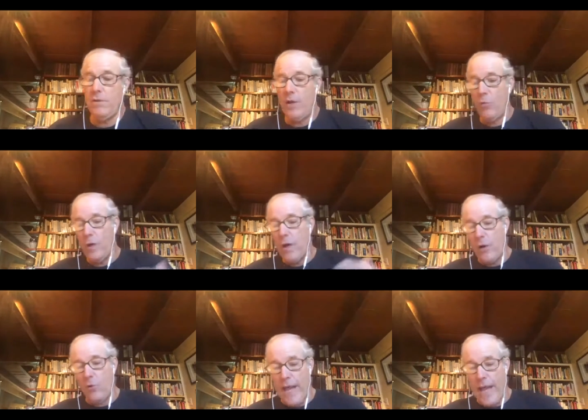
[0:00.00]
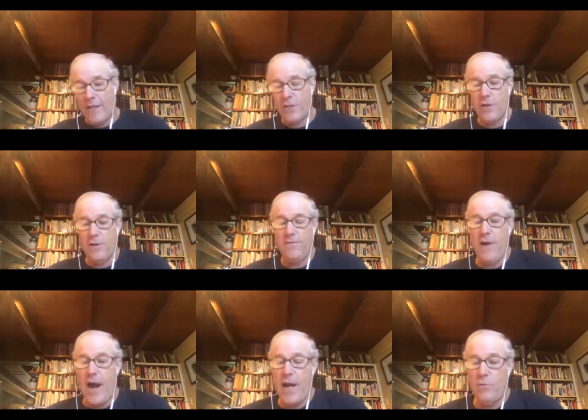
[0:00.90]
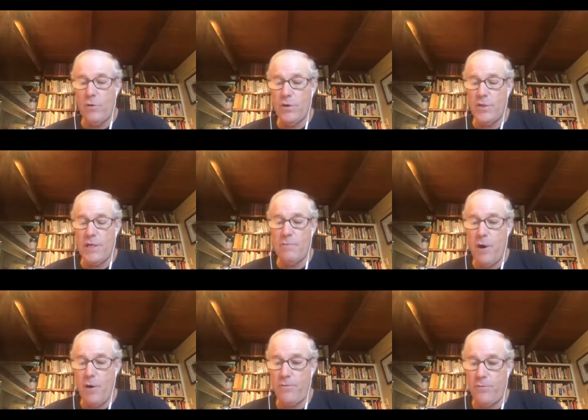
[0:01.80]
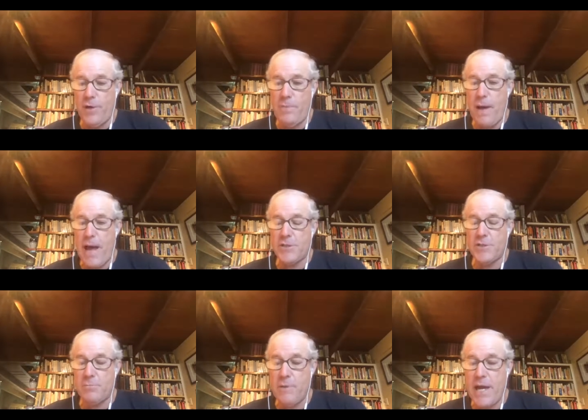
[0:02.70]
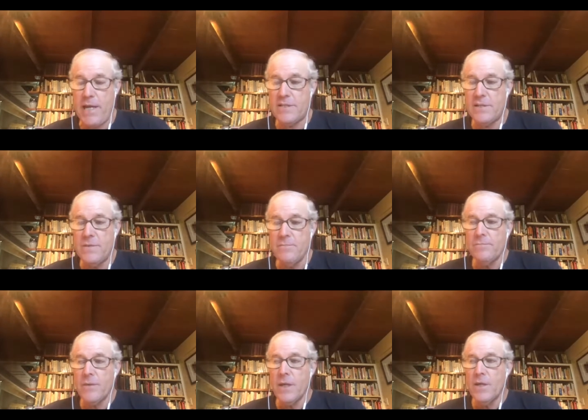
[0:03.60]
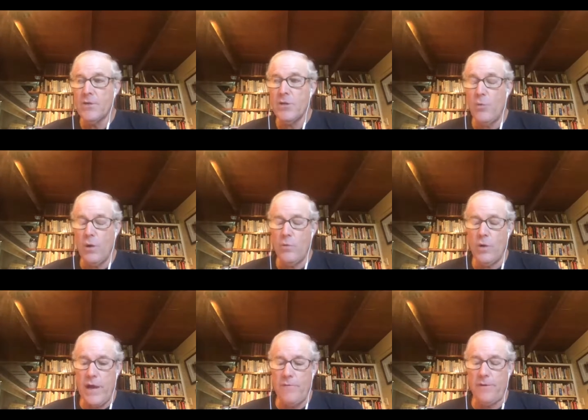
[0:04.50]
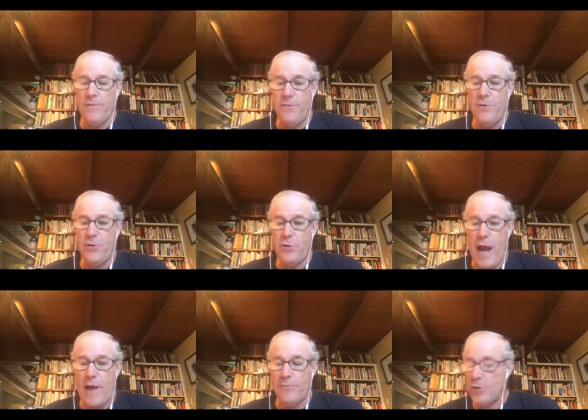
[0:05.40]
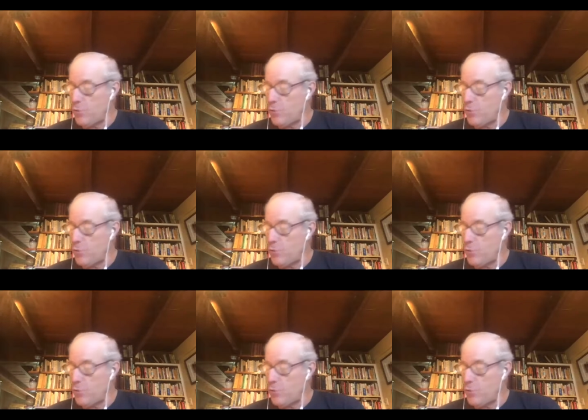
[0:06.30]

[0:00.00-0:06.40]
You know, we're not organic certified. We're GMO free, pasture based. So we're we're definitely food crafters.